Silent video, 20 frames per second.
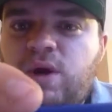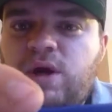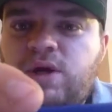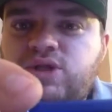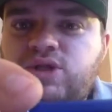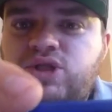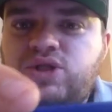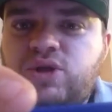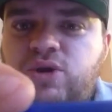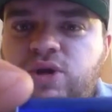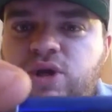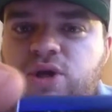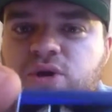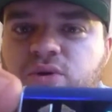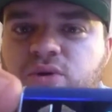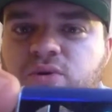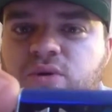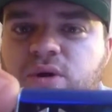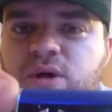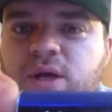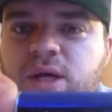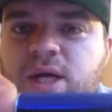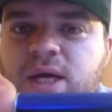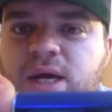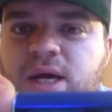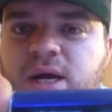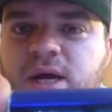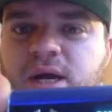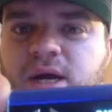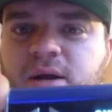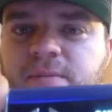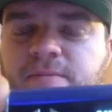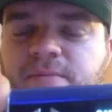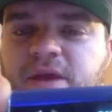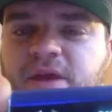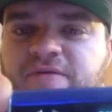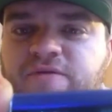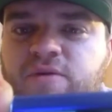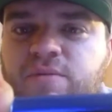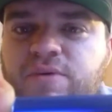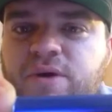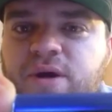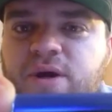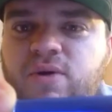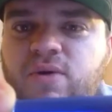It will show you if